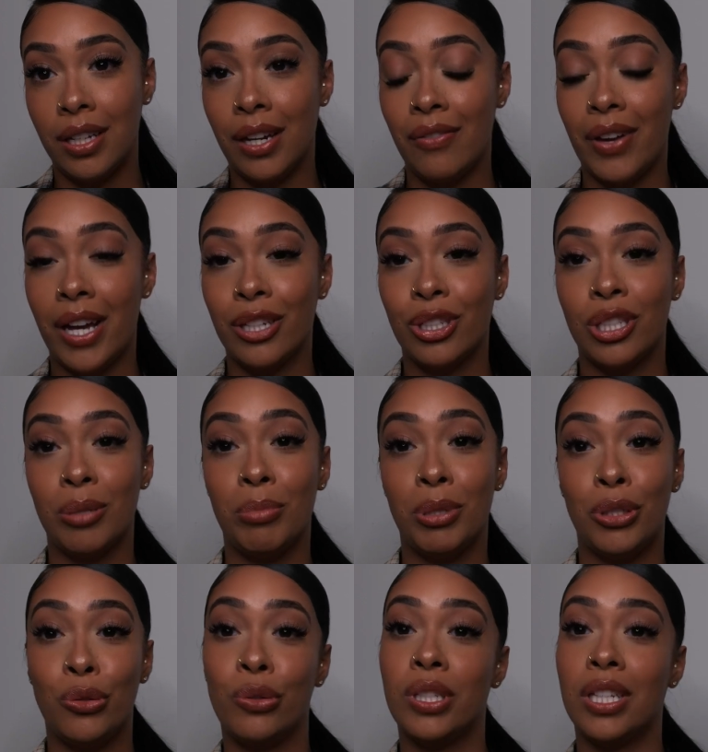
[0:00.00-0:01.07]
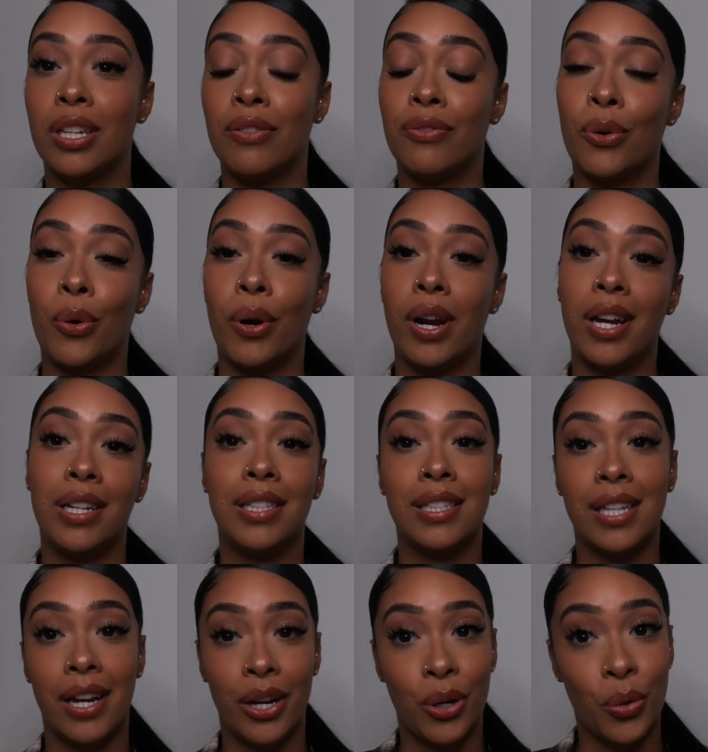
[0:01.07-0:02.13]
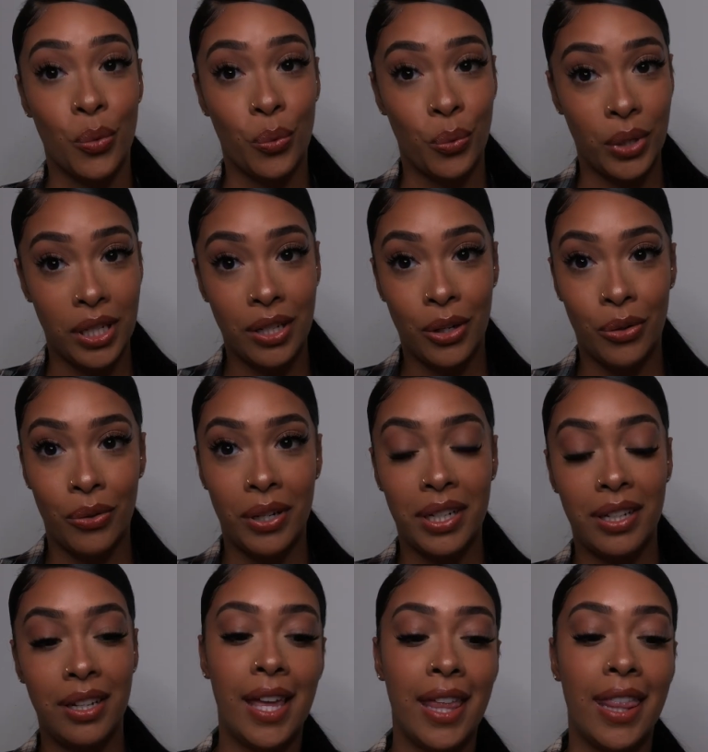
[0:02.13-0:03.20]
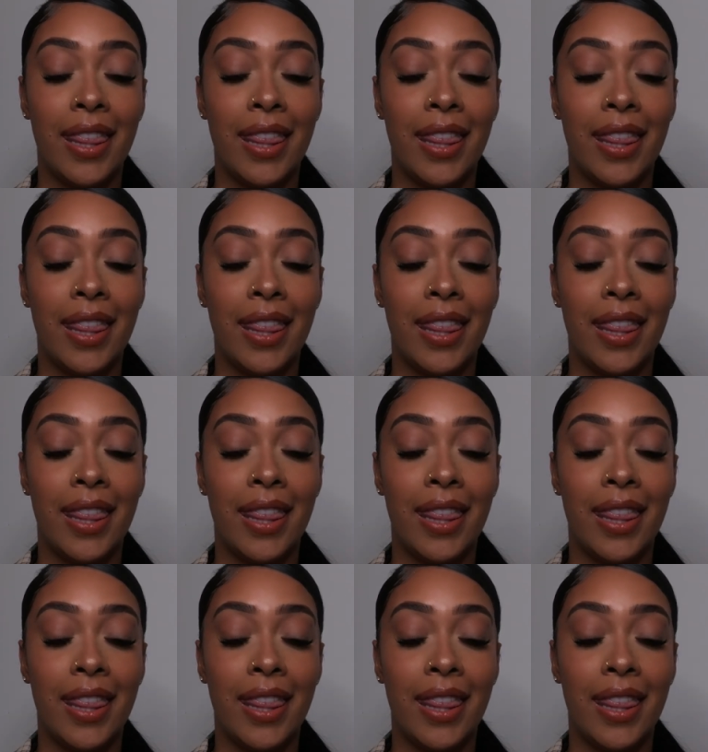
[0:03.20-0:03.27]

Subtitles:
I've actually been using it for an entire week already.